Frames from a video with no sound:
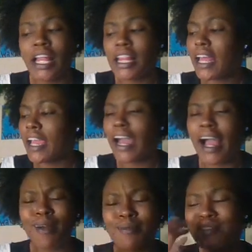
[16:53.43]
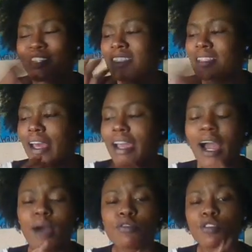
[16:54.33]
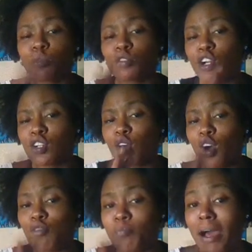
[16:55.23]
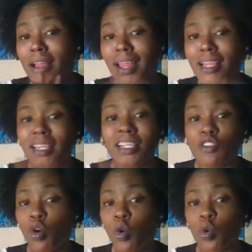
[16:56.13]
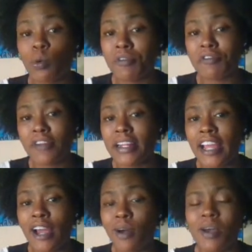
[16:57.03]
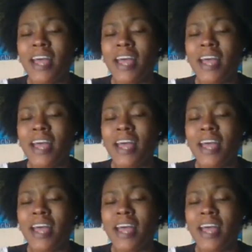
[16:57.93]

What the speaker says: Like, I'm just like, I'm so turned off by like these older women right now